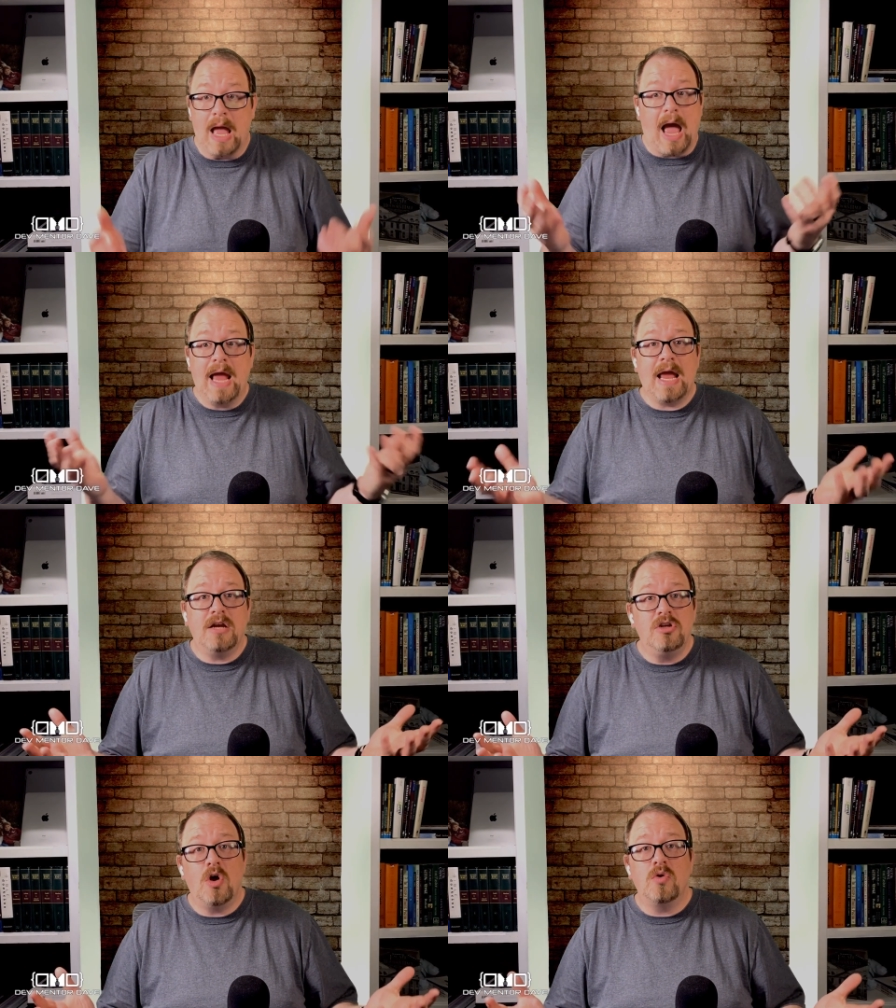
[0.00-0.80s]
I
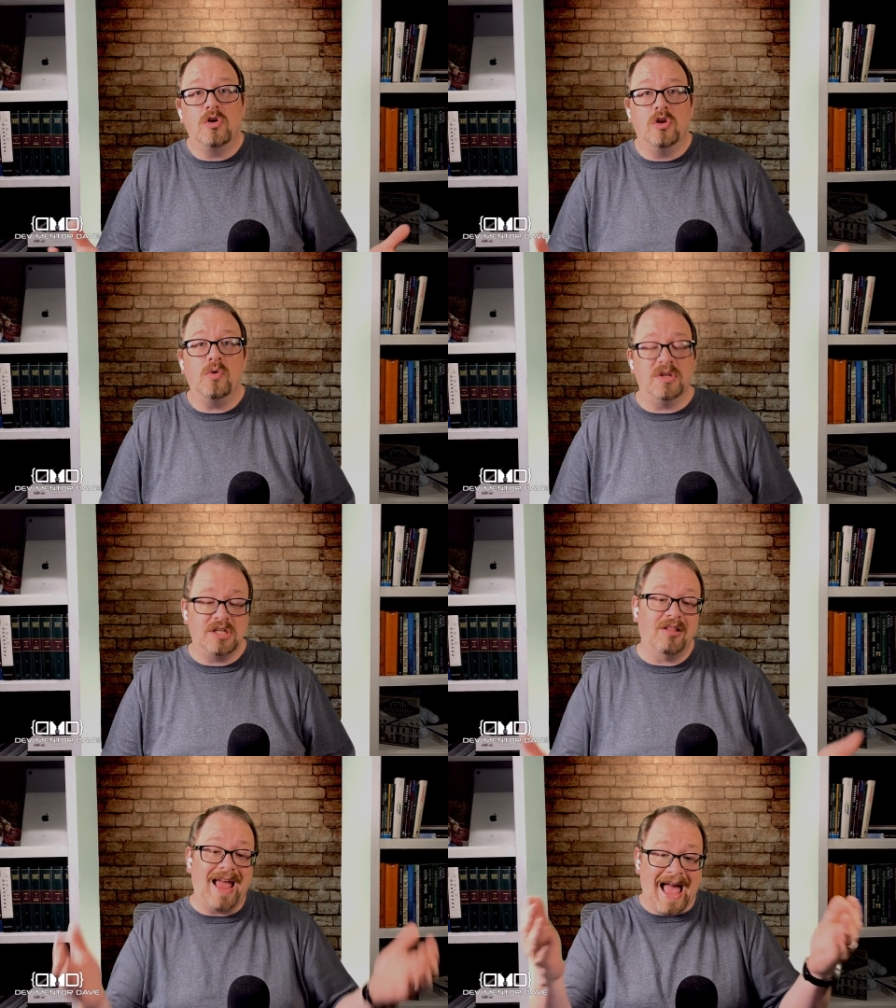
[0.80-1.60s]
had no clue
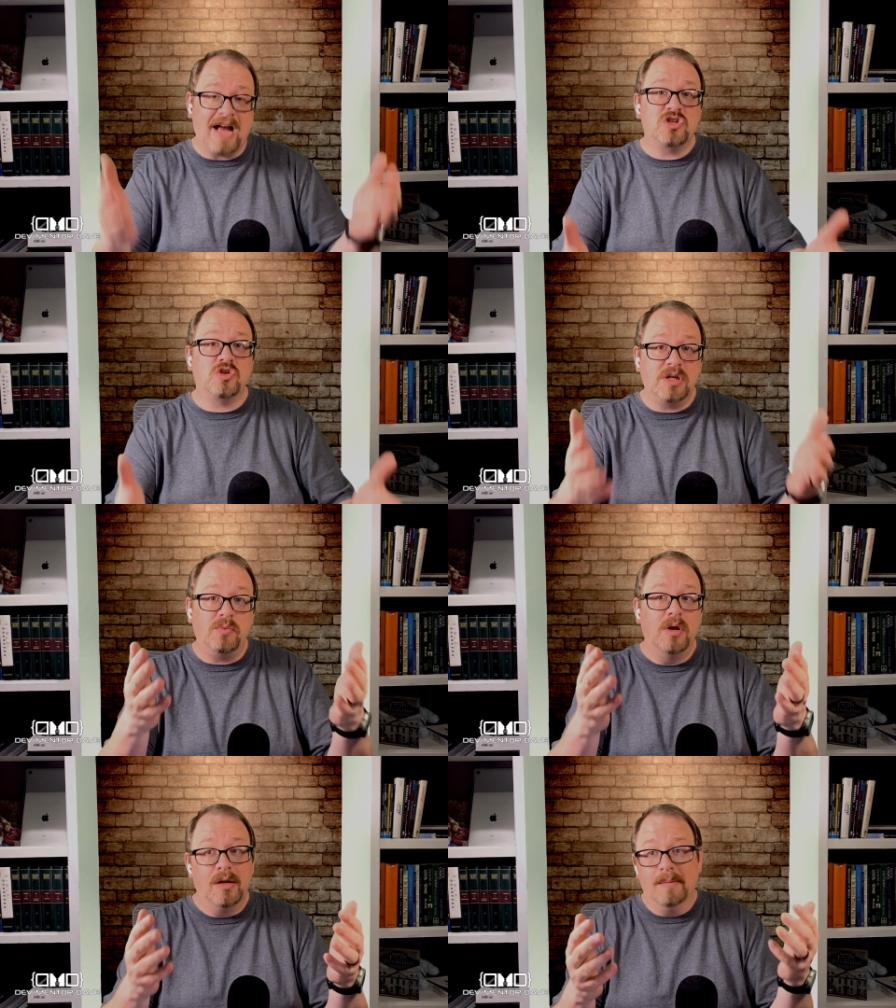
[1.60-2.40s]
until I actually